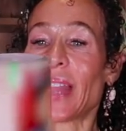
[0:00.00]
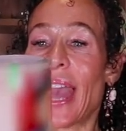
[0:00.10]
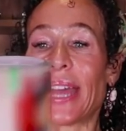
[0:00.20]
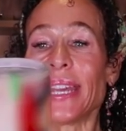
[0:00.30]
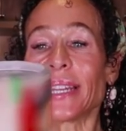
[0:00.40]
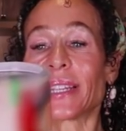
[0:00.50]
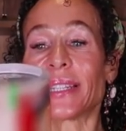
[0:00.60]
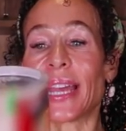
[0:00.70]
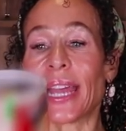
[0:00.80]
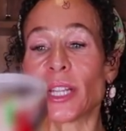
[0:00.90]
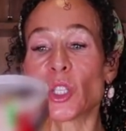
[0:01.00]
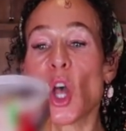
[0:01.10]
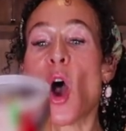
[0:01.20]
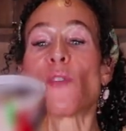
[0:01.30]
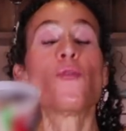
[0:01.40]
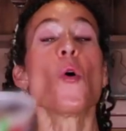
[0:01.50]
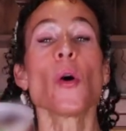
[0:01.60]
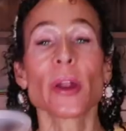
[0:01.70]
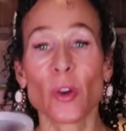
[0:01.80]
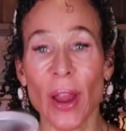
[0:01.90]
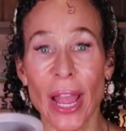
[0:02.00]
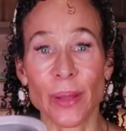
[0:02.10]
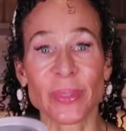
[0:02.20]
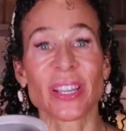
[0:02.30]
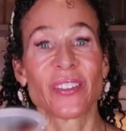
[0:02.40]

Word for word: and it contains 4 grams